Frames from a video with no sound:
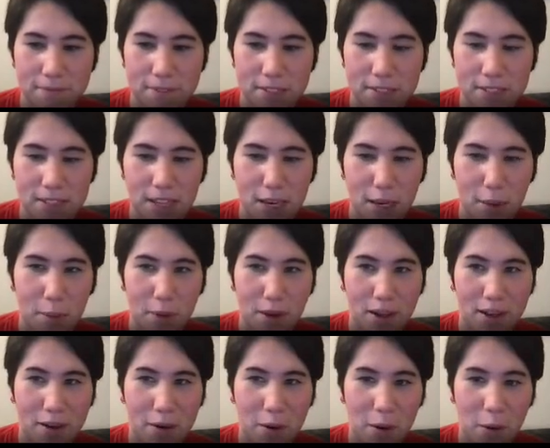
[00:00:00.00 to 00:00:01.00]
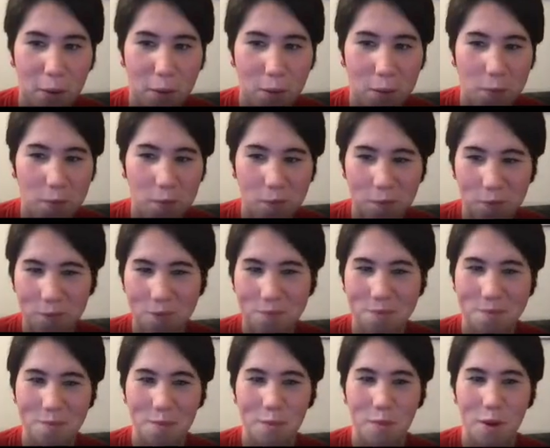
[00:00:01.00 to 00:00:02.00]
Does anybody know
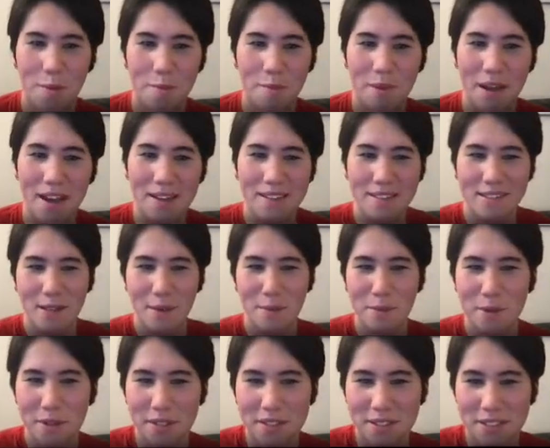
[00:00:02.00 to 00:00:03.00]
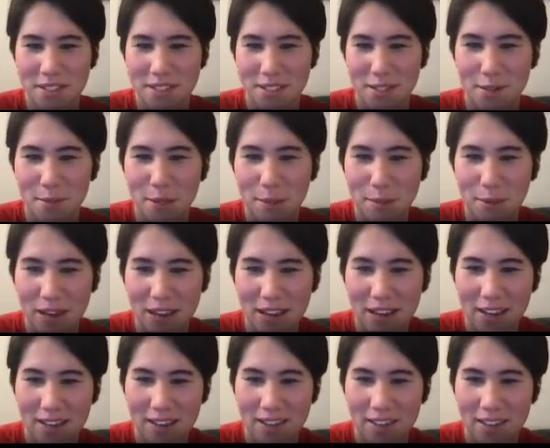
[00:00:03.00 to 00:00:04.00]
what mass number is determined
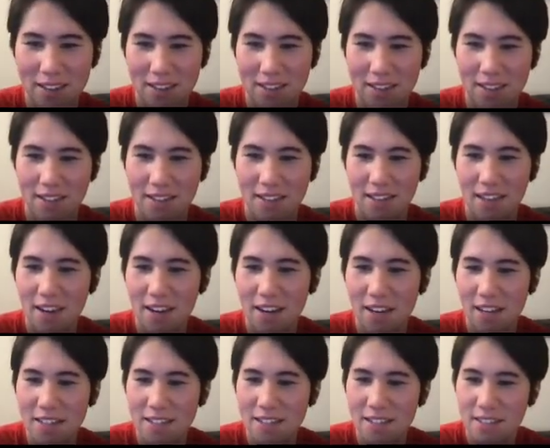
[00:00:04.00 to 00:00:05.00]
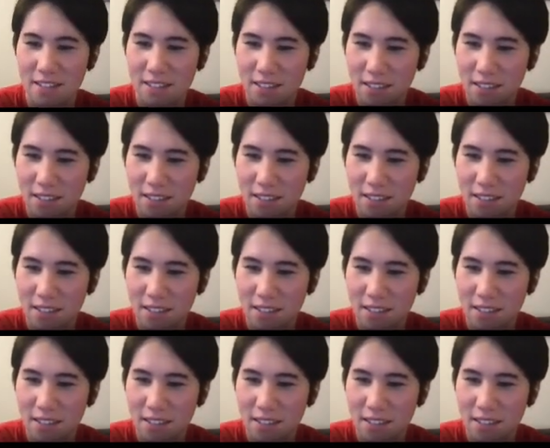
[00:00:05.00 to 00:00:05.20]
by? There it is.